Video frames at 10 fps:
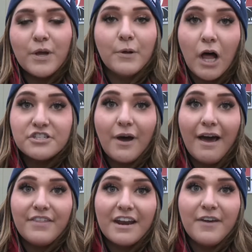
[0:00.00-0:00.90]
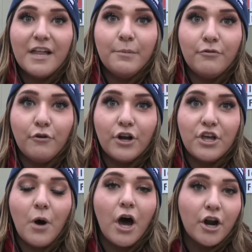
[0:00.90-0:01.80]
We will also have that available for
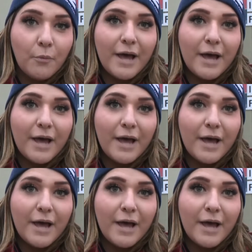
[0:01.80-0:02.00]
you on our